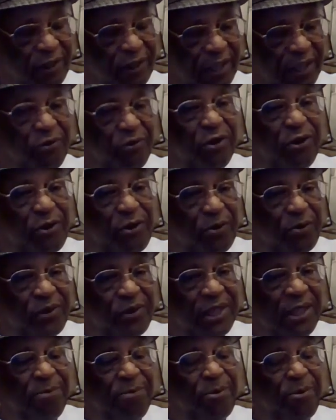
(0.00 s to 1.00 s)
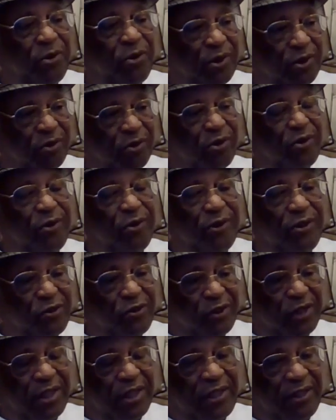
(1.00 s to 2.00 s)
introduced that music to the
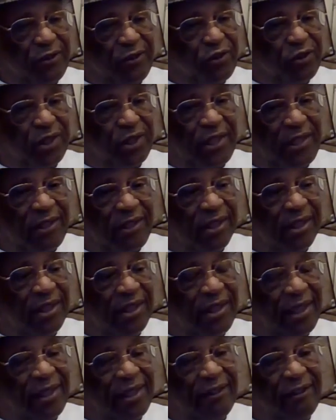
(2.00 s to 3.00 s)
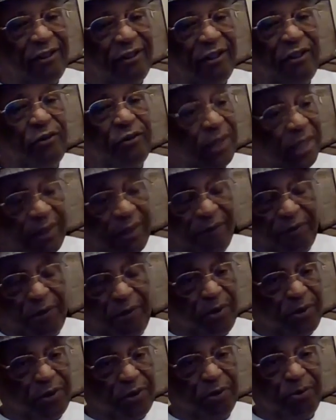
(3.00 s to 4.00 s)
city, the state, and the country, and of
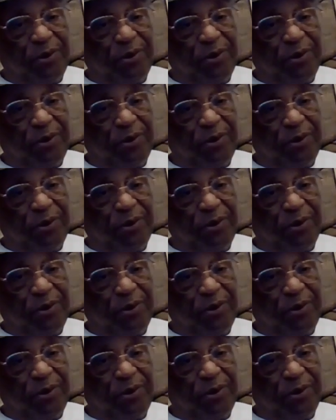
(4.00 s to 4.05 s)
course